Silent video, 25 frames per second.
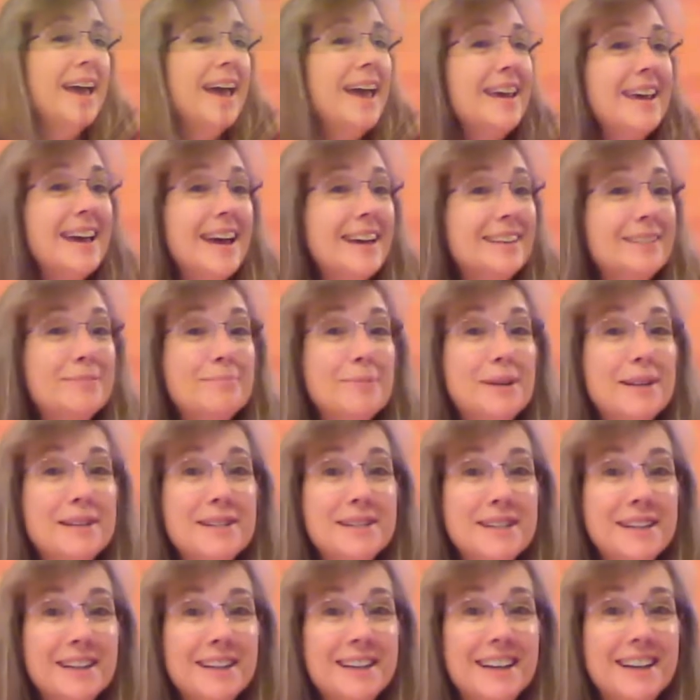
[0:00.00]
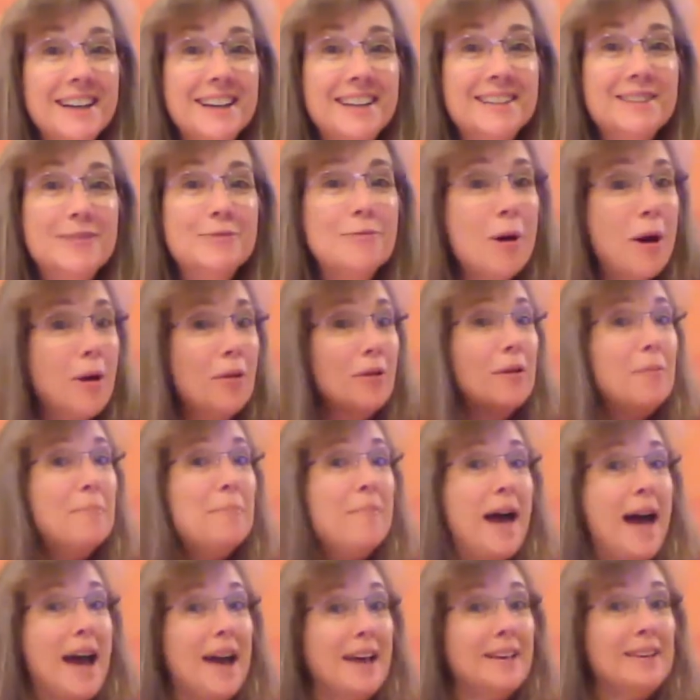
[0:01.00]
Hey Expedition Kids, welcome
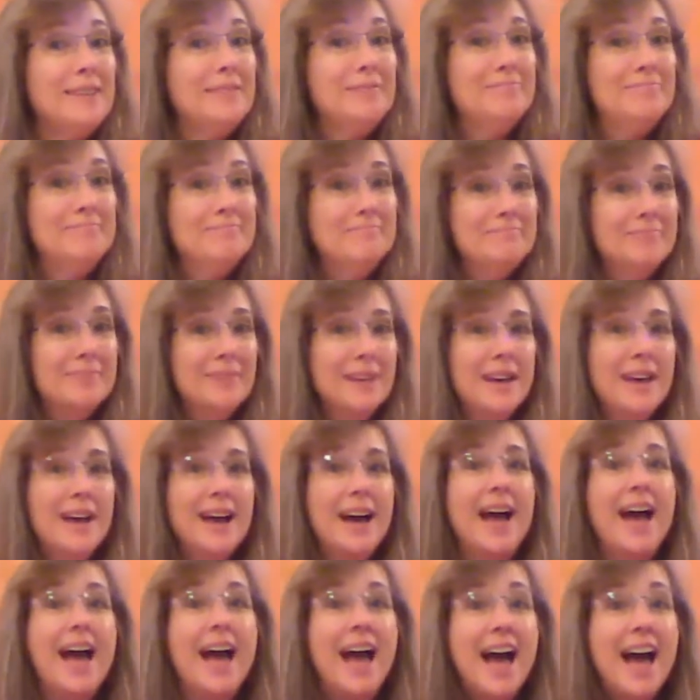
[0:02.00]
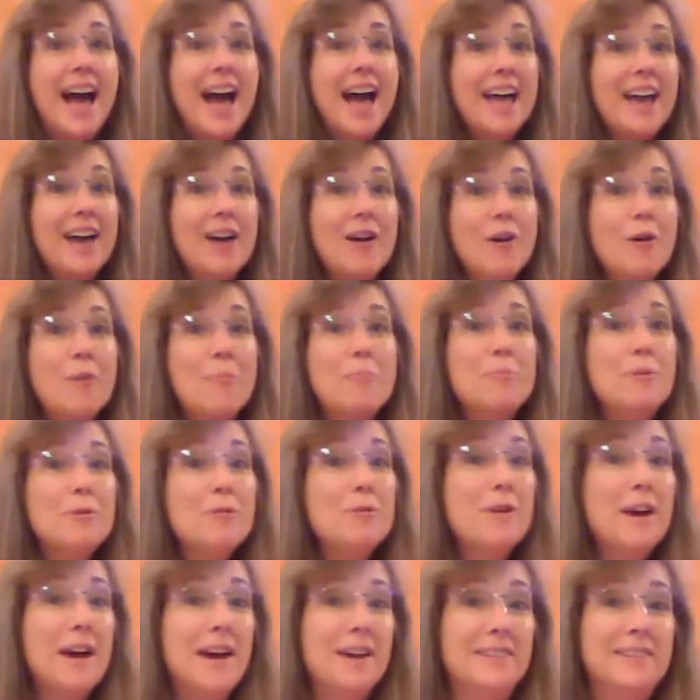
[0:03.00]
back. I hope
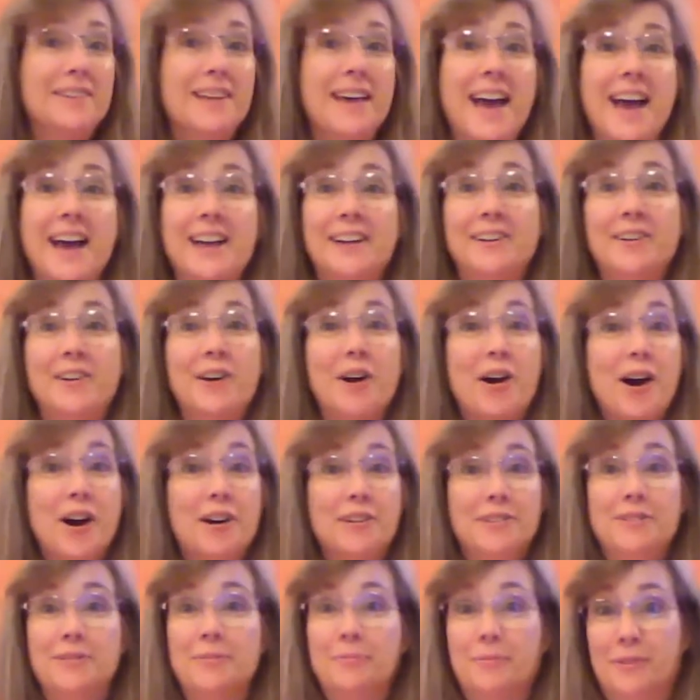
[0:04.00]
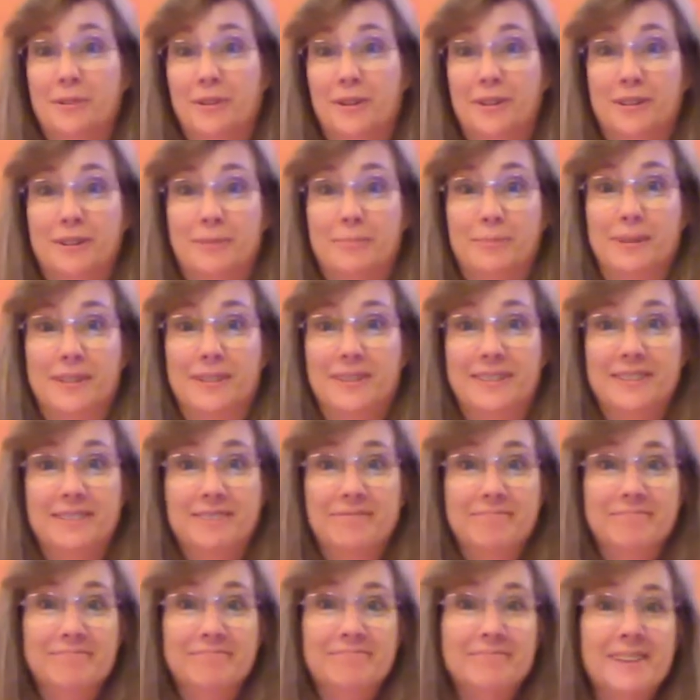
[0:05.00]
you guys had an awesome Christmas.
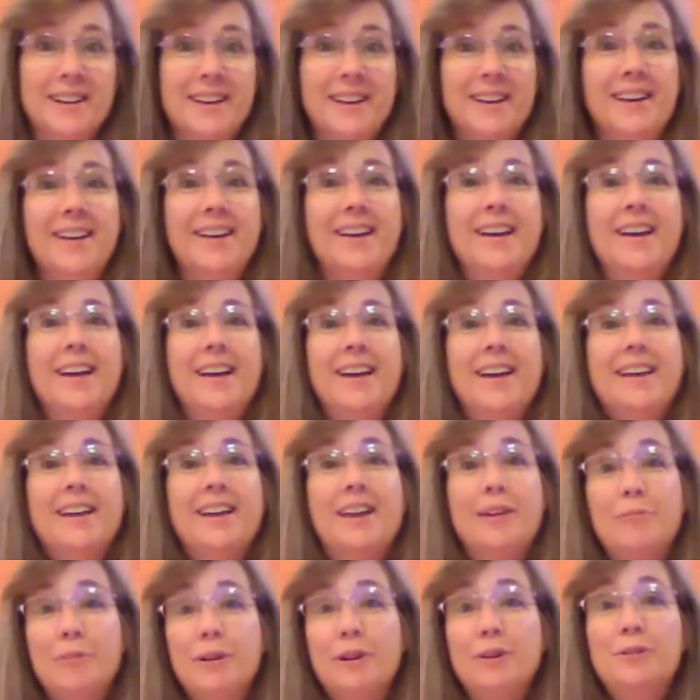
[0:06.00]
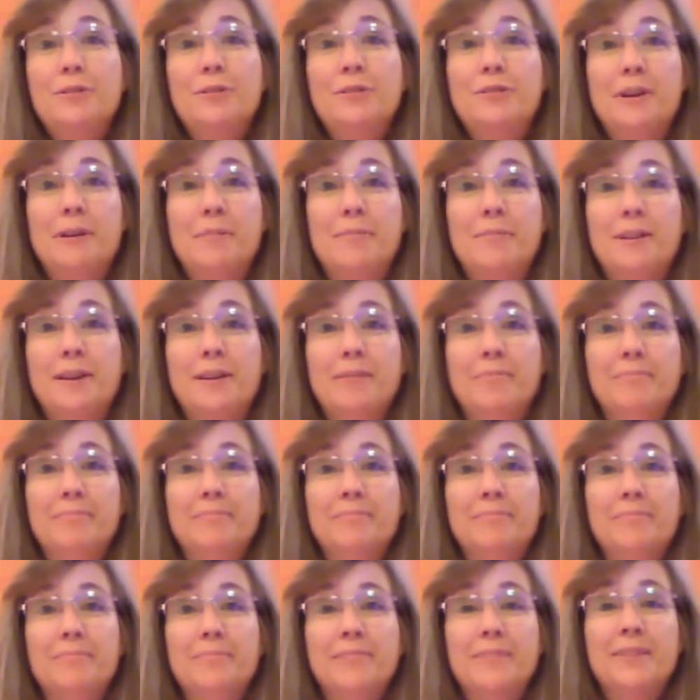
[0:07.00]
Can we do something?
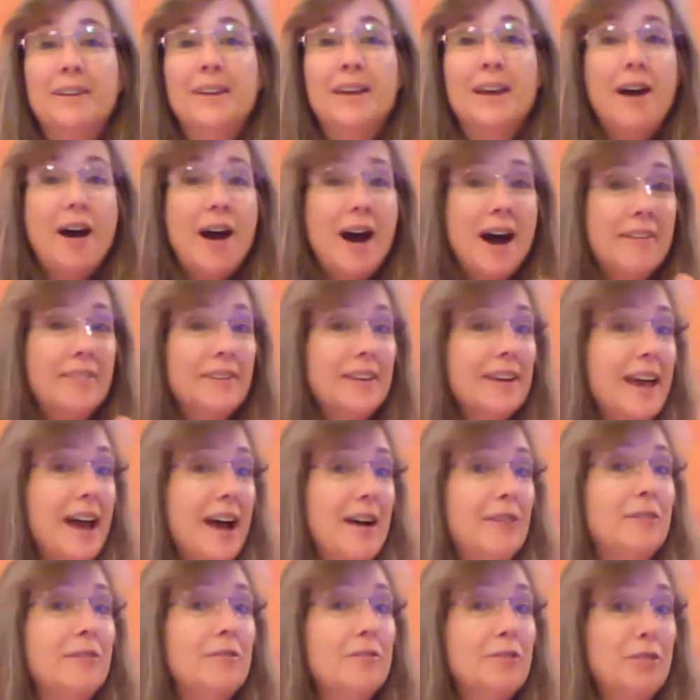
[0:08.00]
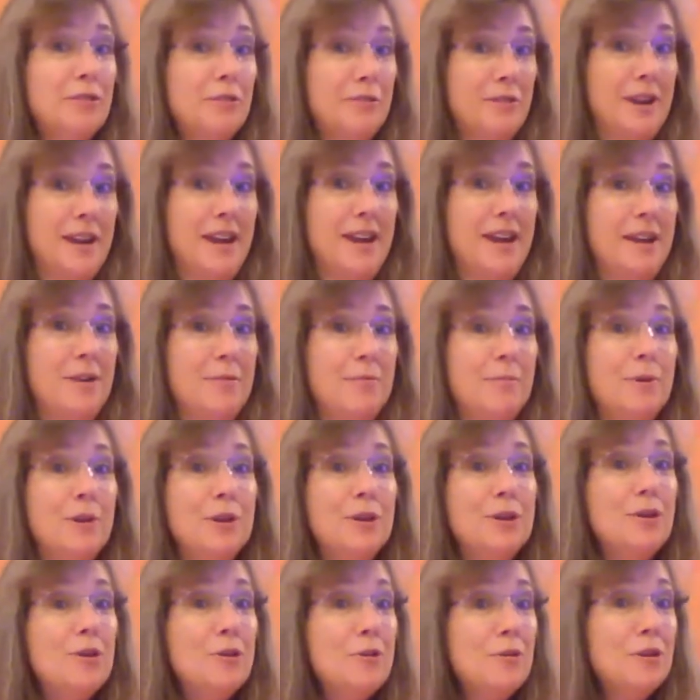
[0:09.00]
On the count of three, will
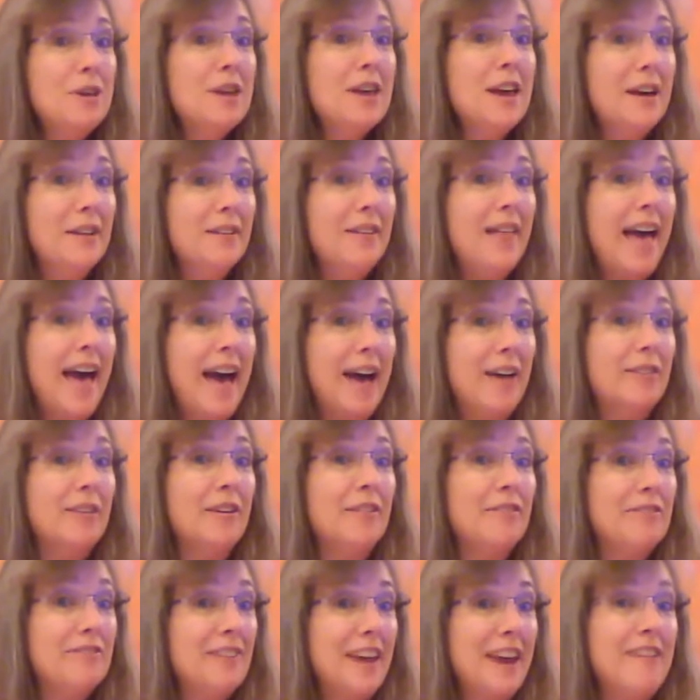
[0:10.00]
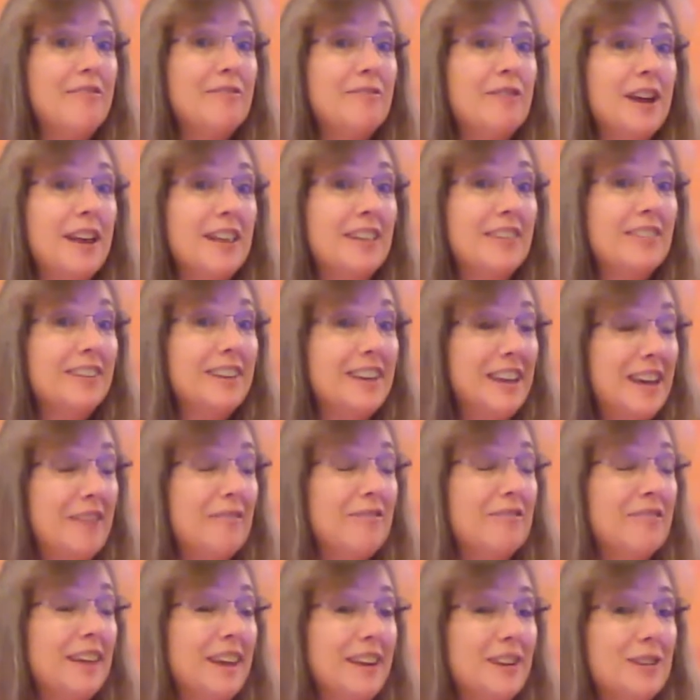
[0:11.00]
you yell out the favorite
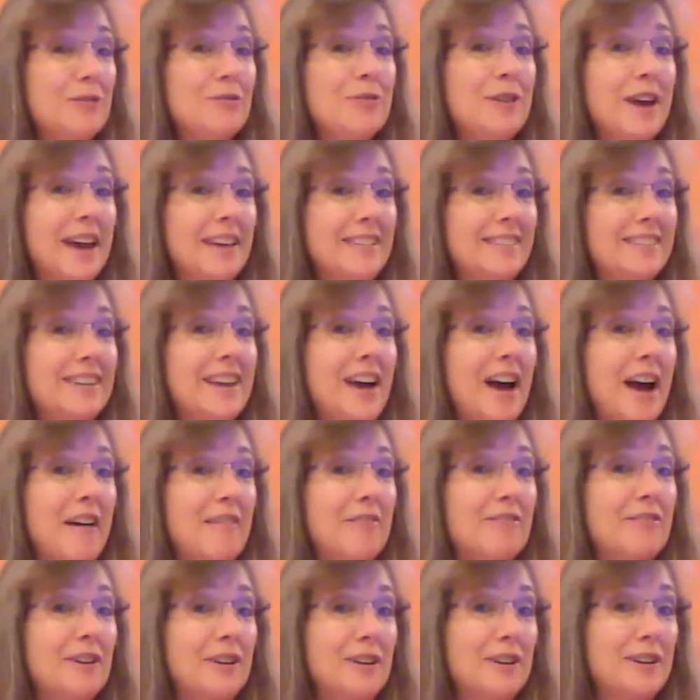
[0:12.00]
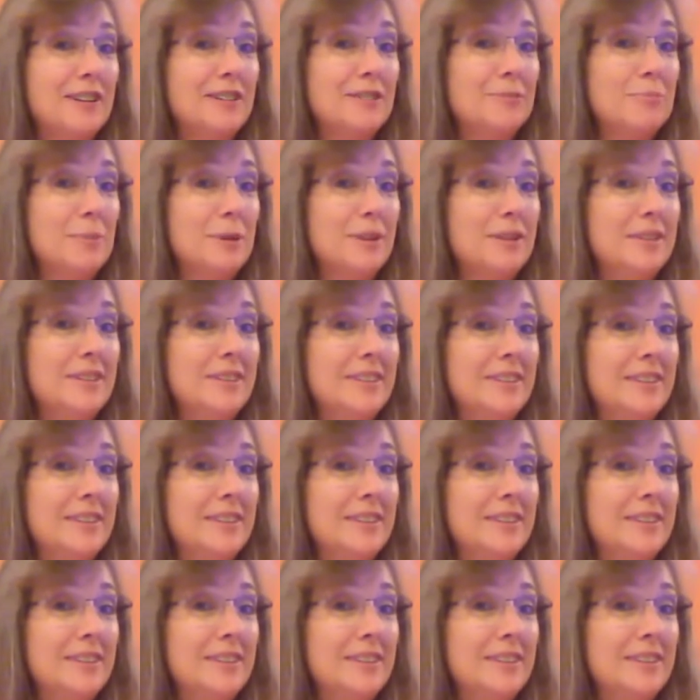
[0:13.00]
gift that you guys got for Christmas?